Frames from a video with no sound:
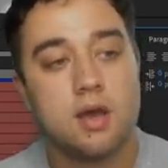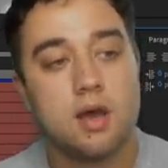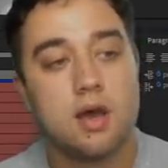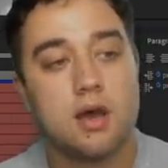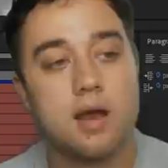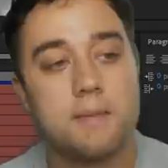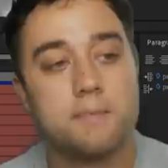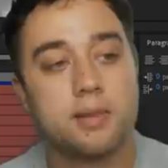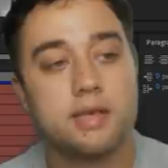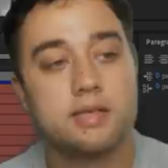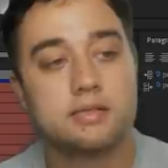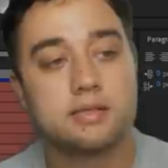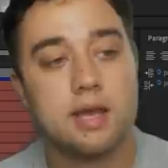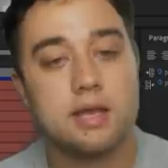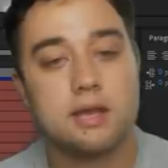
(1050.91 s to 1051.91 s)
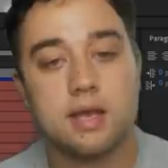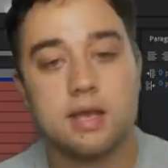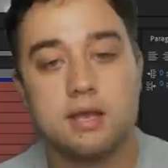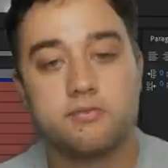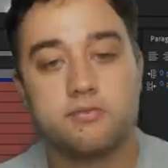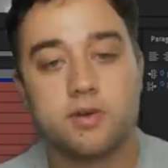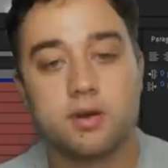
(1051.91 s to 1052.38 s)
I placed an
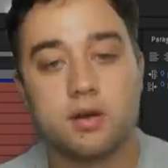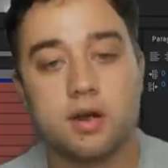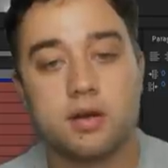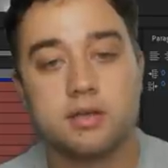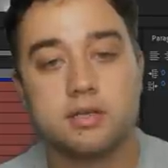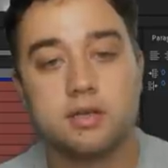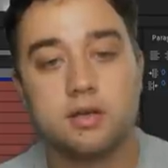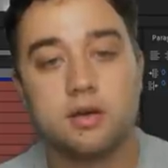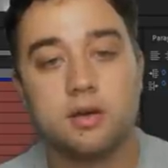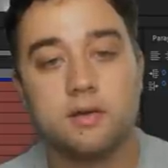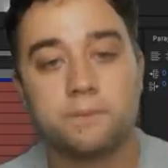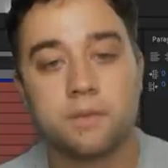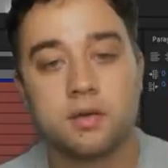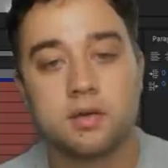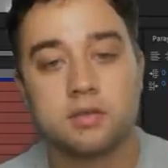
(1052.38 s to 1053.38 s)
invert on here